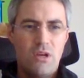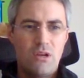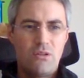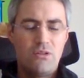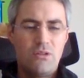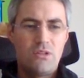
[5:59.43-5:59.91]

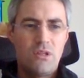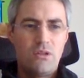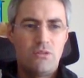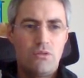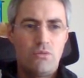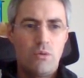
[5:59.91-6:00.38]
I'm going to
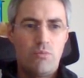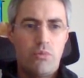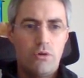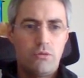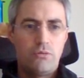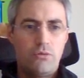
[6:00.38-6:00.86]
send the
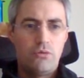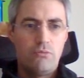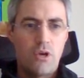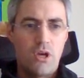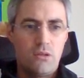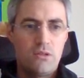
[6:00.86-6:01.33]
report to
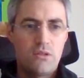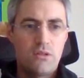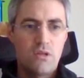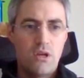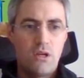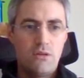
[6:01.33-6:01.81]

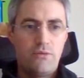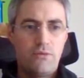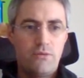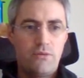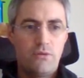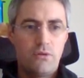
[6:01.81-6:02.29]
myself.